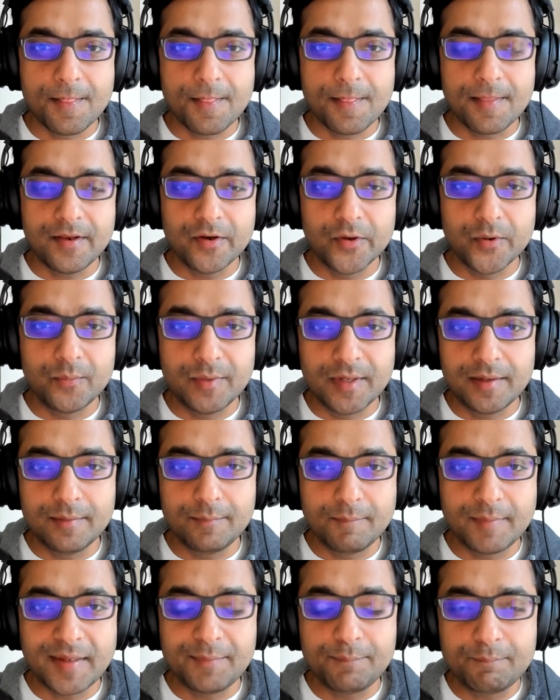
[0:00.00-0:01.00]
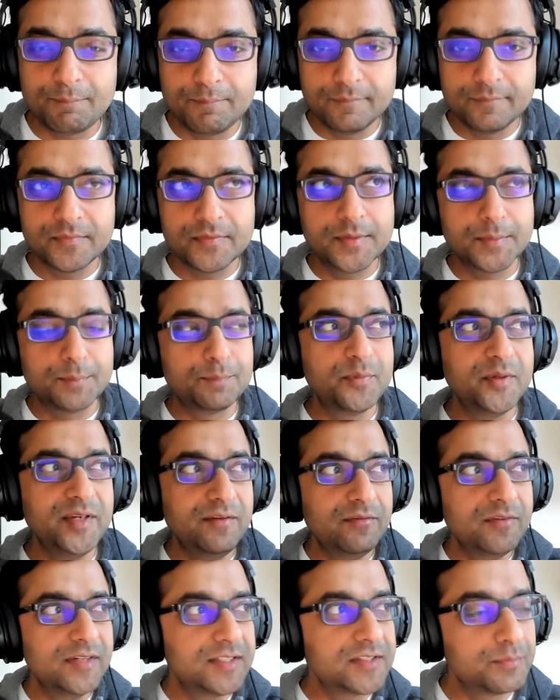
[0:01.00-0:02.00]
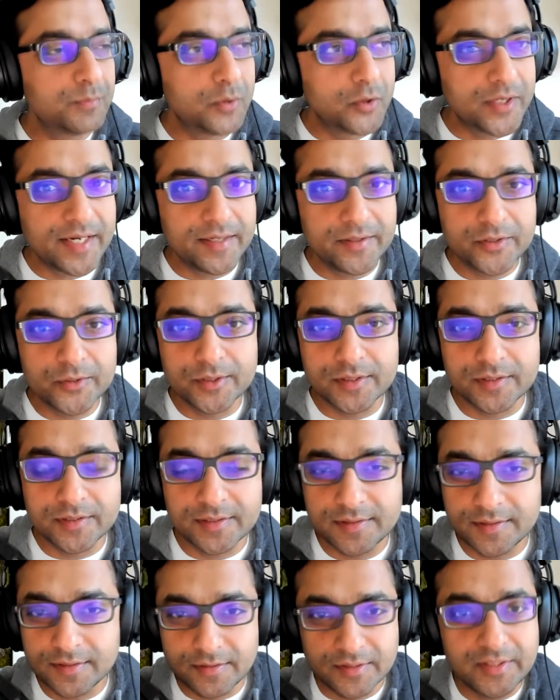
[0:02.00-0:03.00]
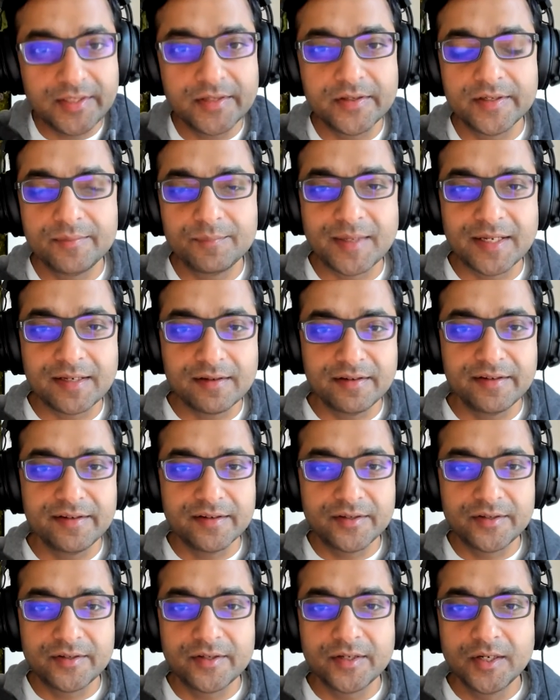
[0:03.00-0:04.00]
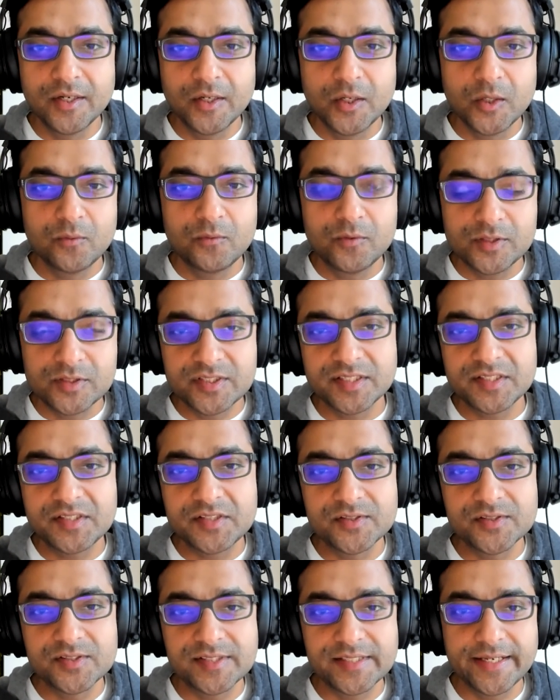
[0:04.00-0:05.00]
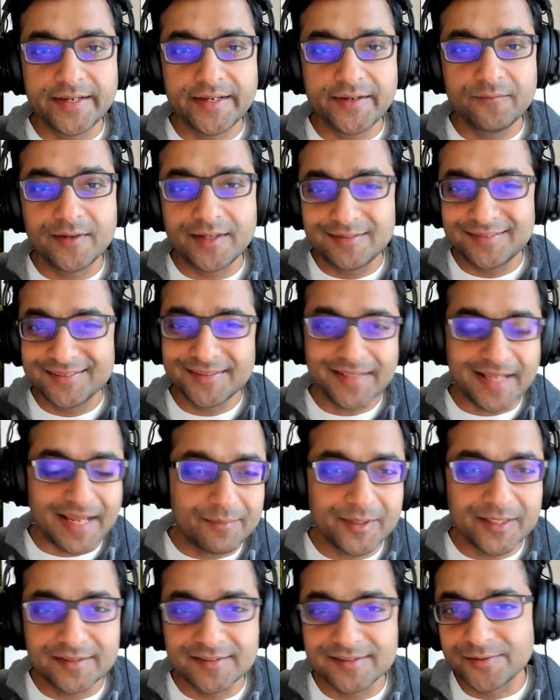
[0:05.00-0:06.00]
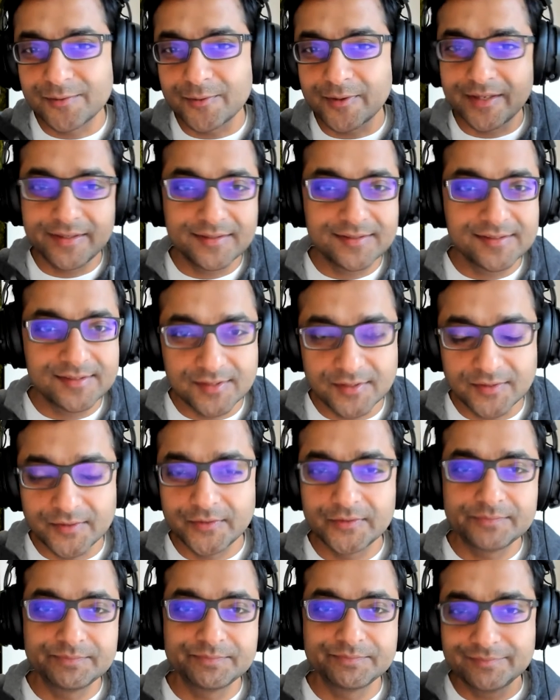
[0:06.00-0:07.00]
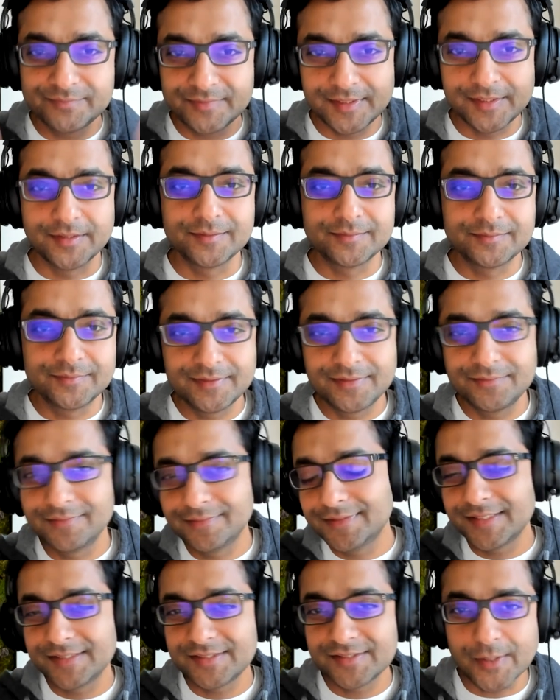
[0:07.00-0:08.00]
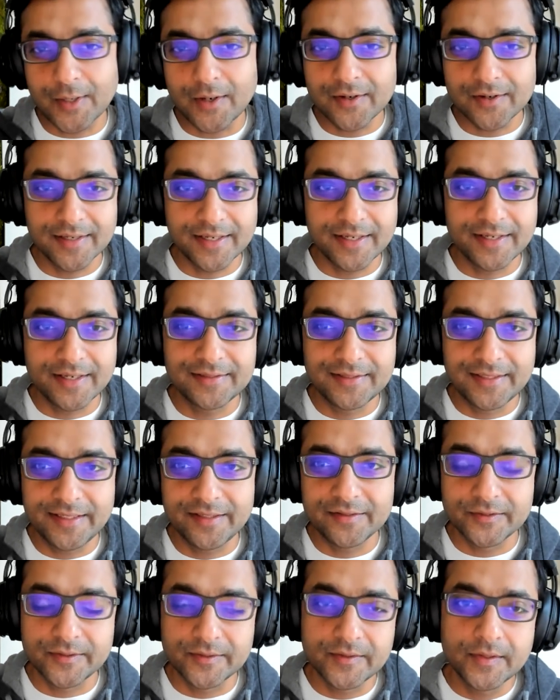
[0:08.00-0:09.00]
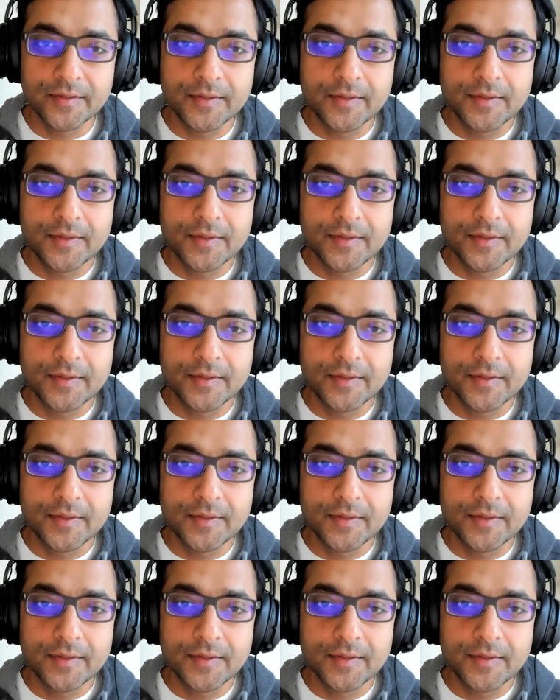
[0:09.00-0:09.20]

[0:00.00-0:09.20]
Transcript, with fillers: you know, my the previous mode I took earlier in my career was just to say, well, the timing isn't right. So, you know, let's talk again later.